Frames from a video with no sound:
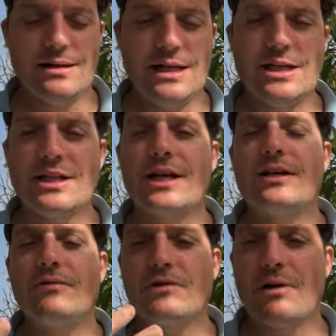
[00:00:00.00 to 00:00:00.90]
He decided
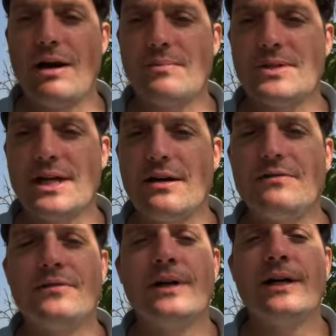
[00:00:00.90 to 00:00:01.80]
he would crown
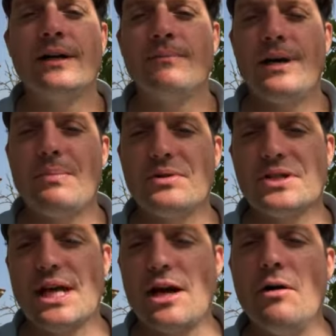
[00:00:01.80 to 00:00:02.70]
himself. People
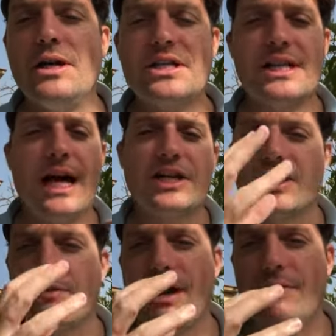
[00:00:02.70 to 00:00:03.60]
say, oh, he snatched
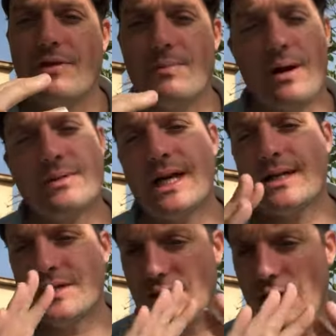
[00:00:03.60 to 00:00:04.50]
the crown from the Pope's
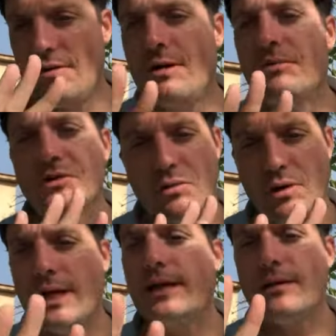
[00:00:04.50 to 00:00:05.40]
hands. No, it was
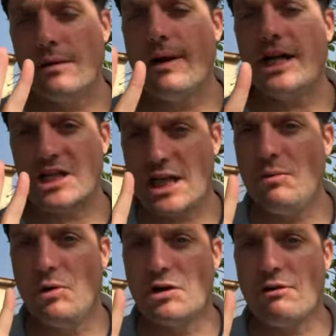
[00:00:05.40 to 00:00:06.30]
already arranged that he
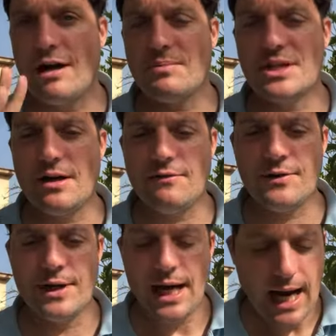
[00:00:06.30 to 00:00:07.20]
would crown himself,
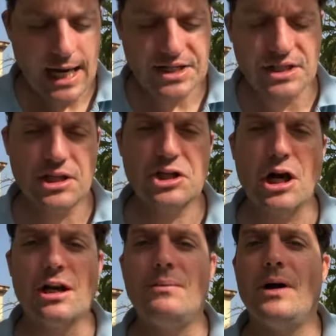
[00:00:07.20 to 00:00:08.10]
as indeed
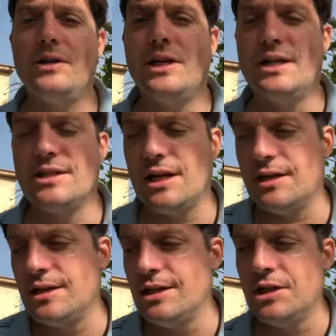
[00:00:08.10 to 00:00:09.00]
Charlemagne had
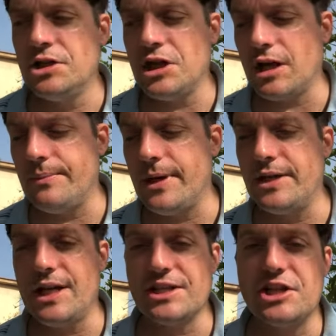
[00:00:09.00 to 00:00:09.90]
done.
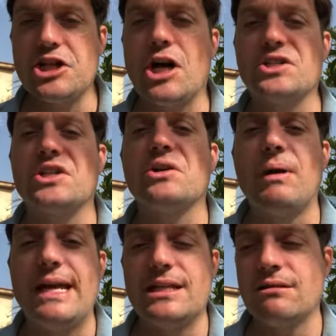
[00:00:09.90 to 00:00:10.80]
Charlemagne, as in Charles the
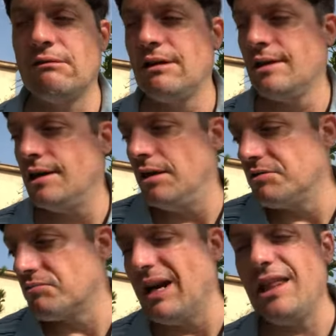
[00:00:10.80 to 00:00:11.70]
Great, who
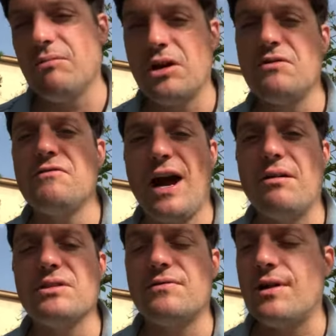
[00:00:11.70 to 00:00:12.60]
was really the one who
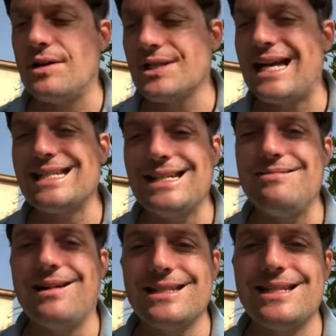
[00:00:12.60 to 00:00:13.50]
founded France as a
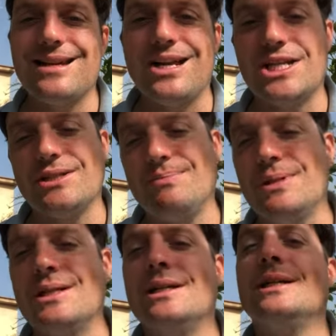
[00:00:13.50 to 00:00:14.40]
united country,
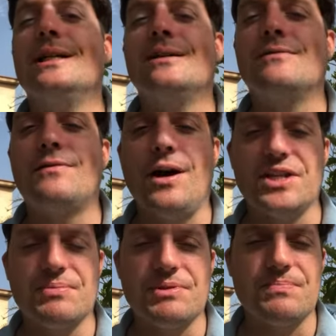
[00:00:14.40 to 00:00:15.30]
but
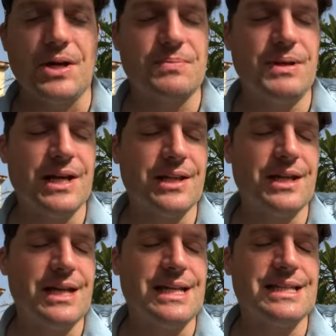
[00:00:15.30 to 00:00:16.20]
France was much bigger
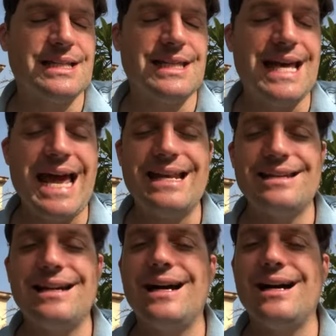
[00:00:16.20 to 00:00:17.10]
than it is
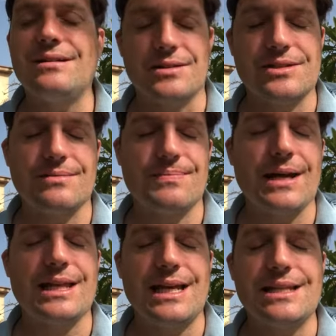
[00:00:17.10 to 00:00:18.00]
then,
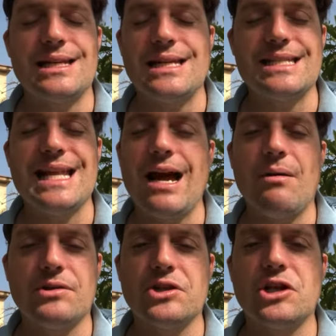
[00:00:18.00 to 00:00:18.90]
than it is now
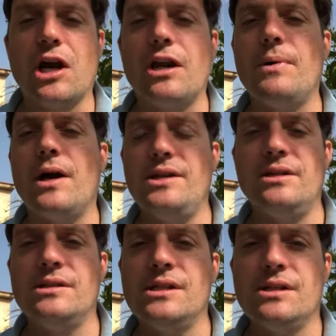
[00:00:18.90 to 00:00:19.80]
on the
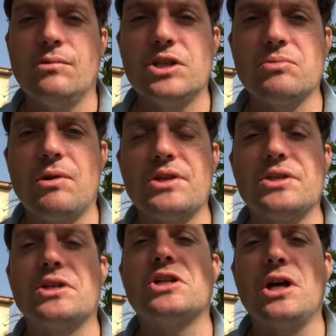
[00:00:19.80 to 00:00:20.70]
Charlemagne, which is why there's
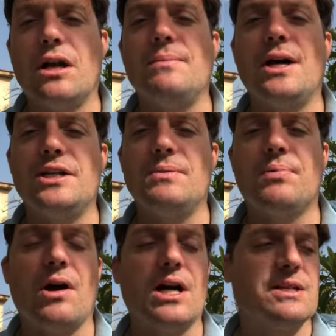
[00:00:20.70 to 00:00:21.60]
a Charlemagne
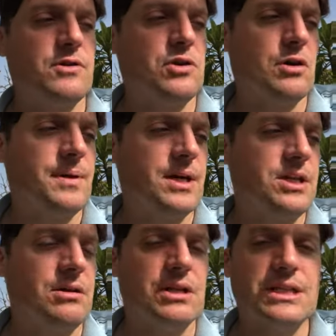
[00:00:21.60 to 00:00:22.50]
Prize for European
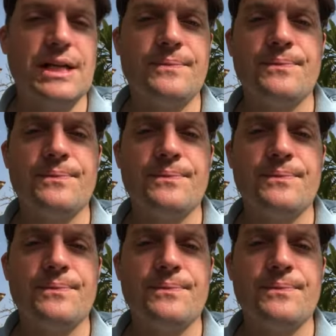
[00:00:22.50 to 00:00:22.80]
Unity.